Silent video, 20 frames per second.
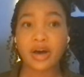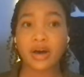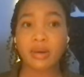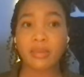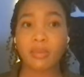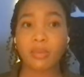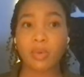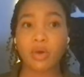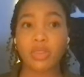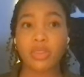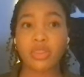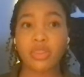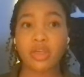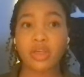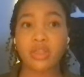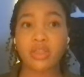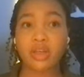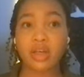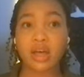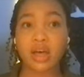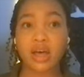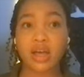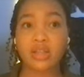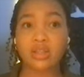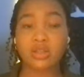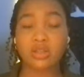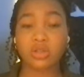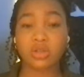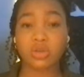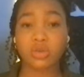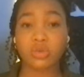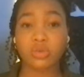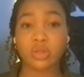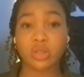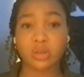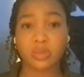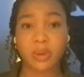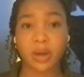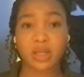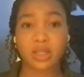Um, one thing that I do
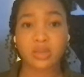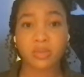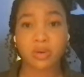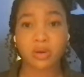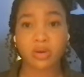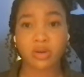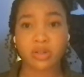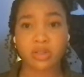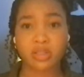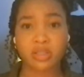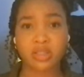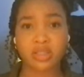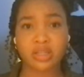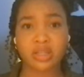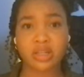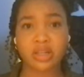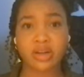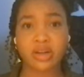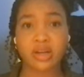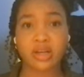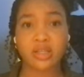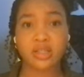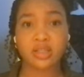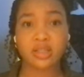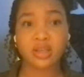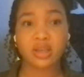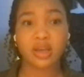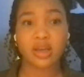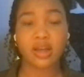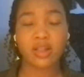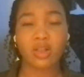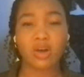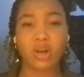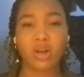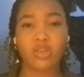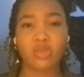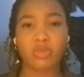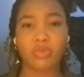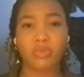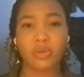respect about Christine Sinclair is a
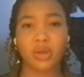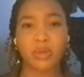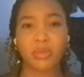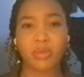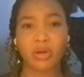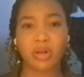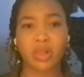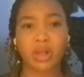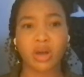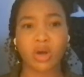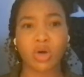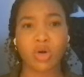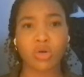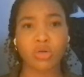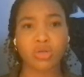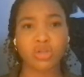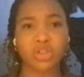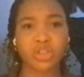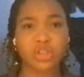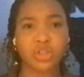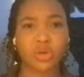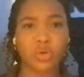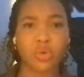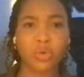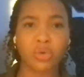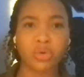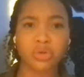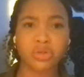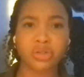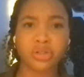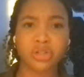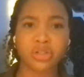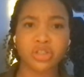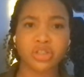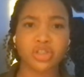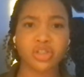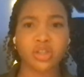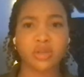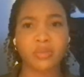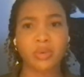lot of people are like, oh, she's older.
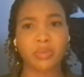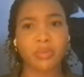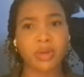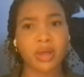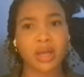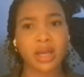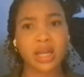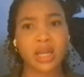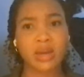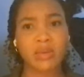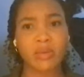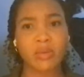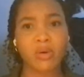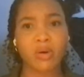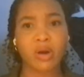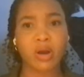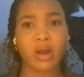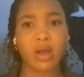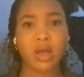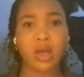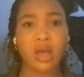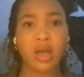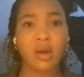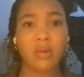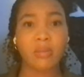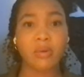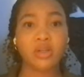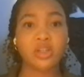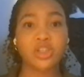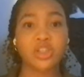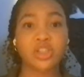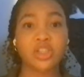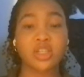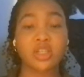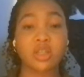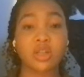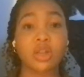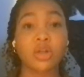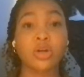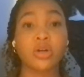She shouldn't be playing anymore. But
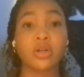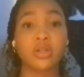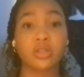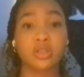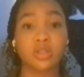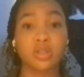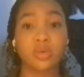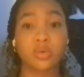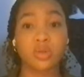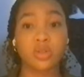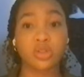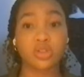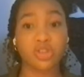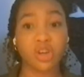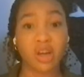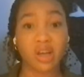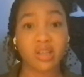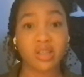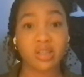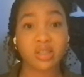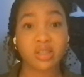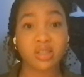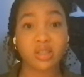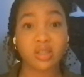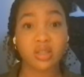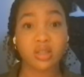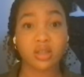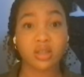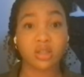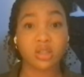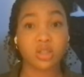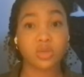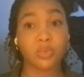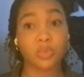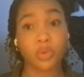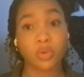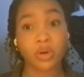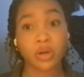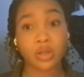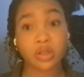she learned to adjust the
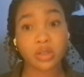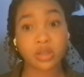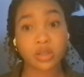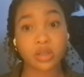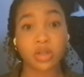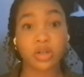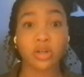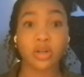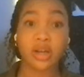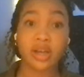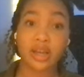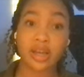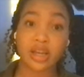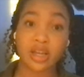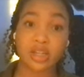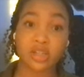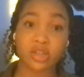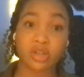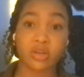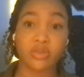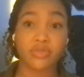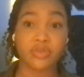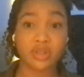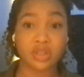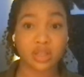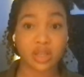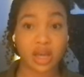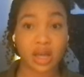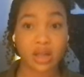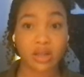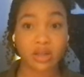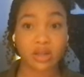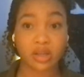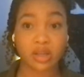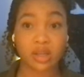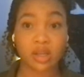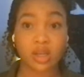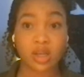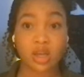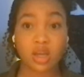sport to her age and her
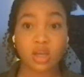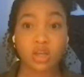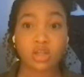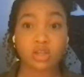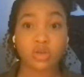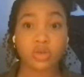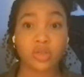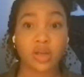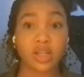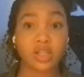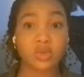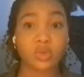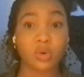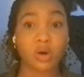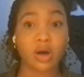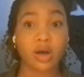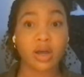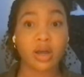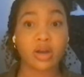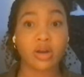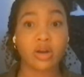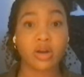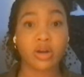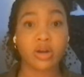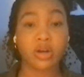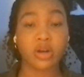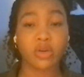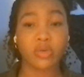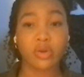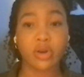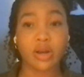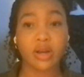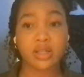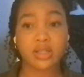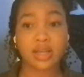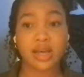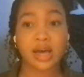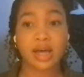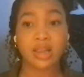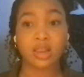physicality. So that's why her career
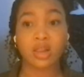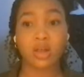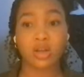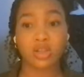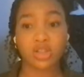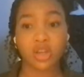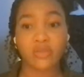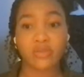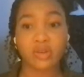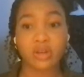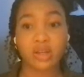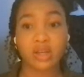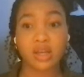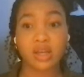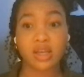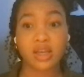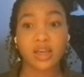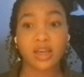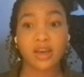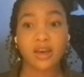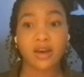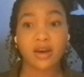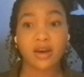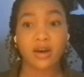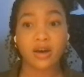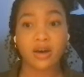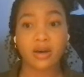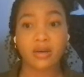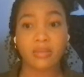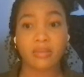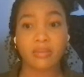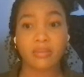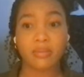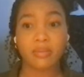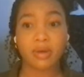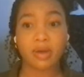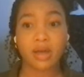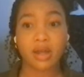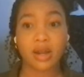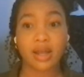has had longevity. Um,
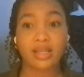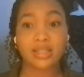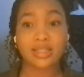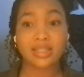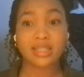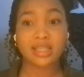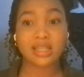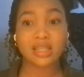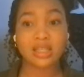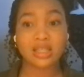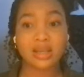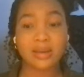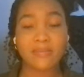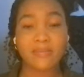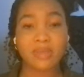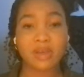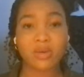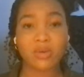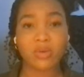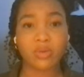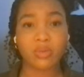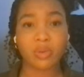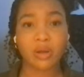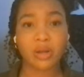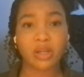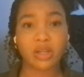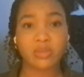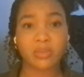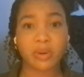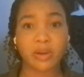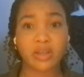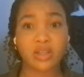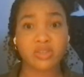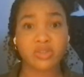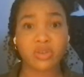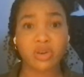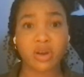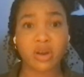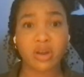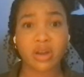and I see the same thing with Bunny.
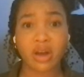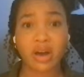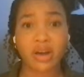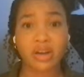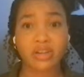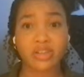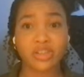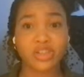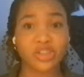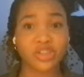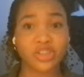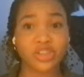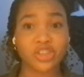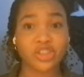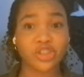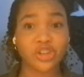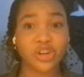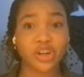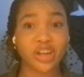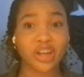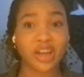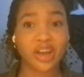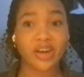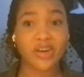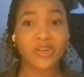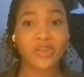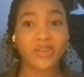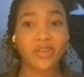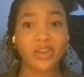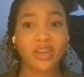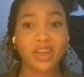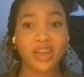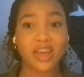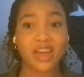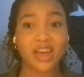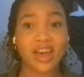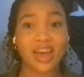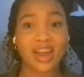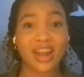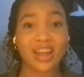Bunny's very young. She's just starting out
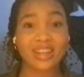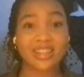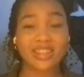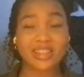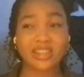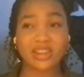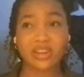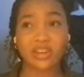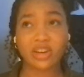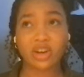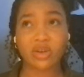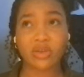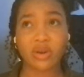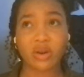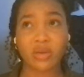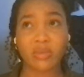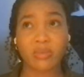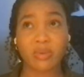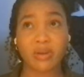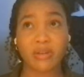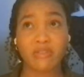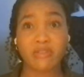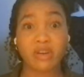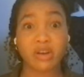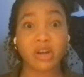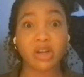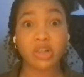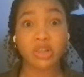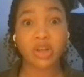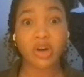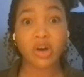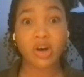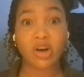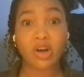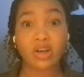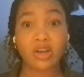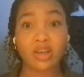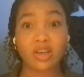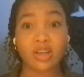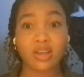and I see her career being very
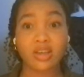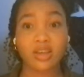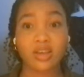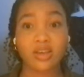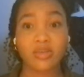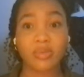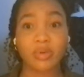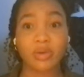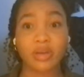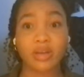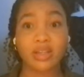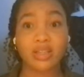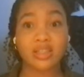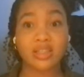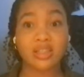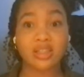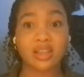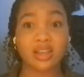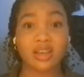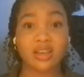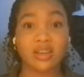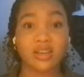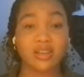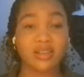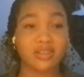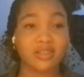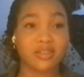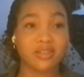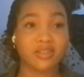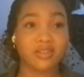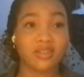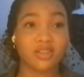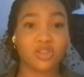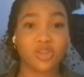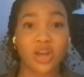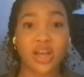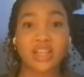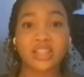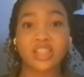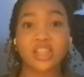long because the
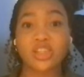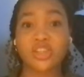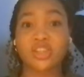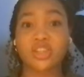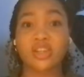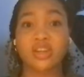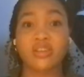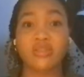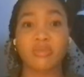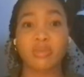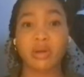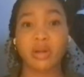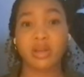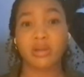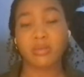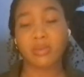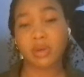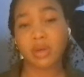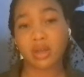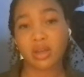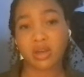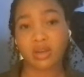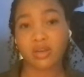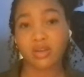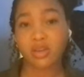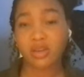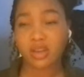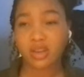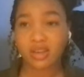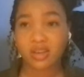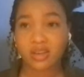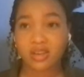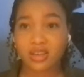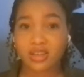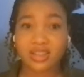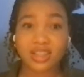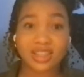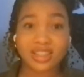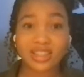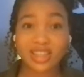transition of Bunny being
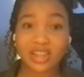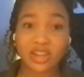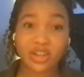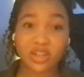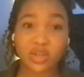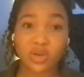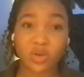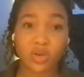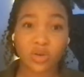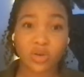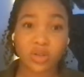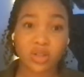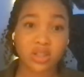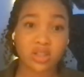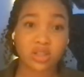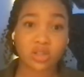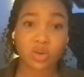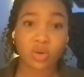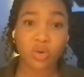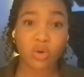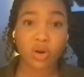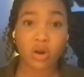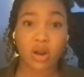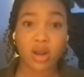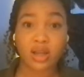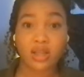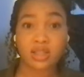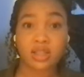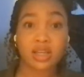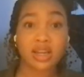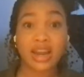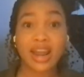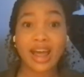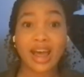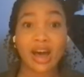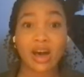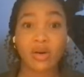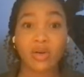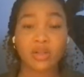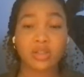16 years old and scoring to
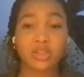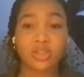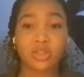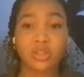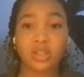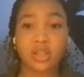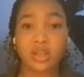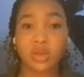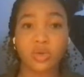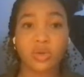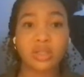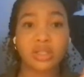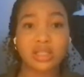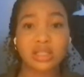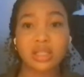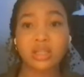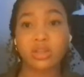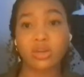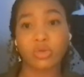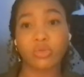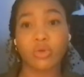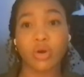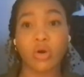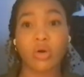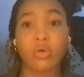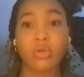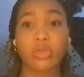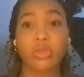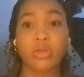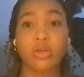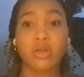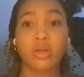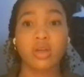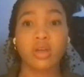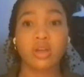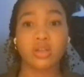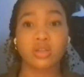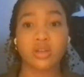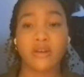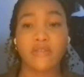now, it's just like you can see the growth.
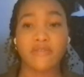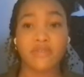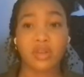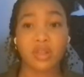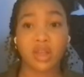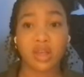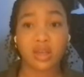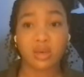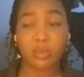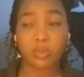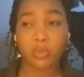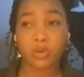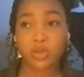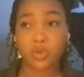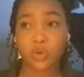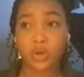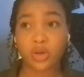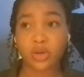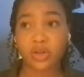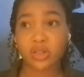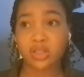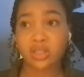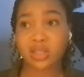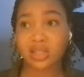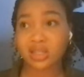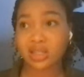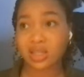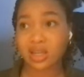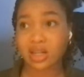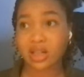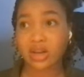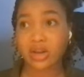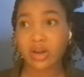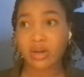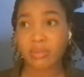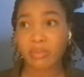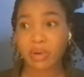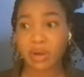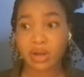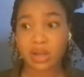So I feel like between Christina Sinclair
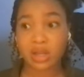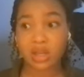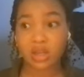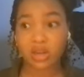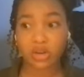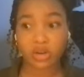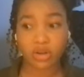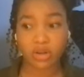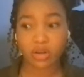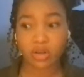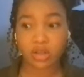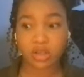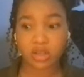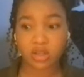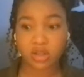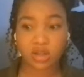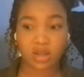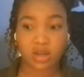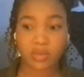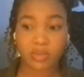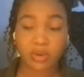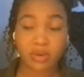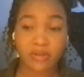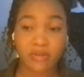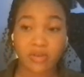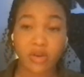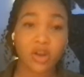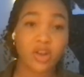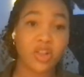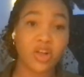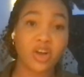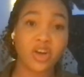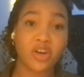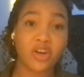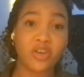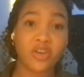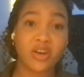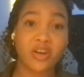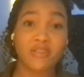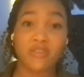and Bunny, you're it's going to be a very long
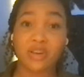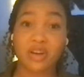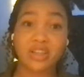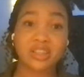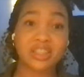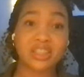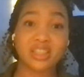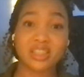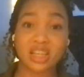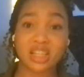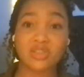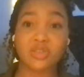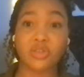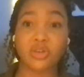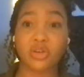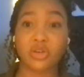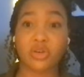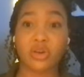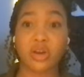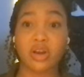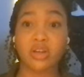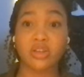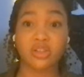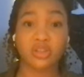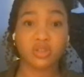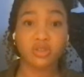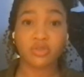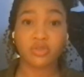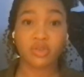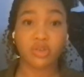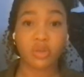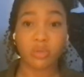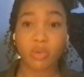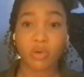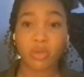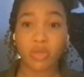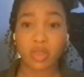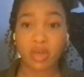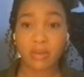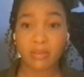career, a very successful career for the
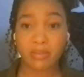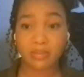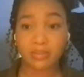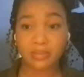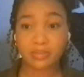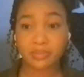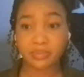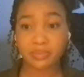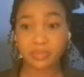both of them.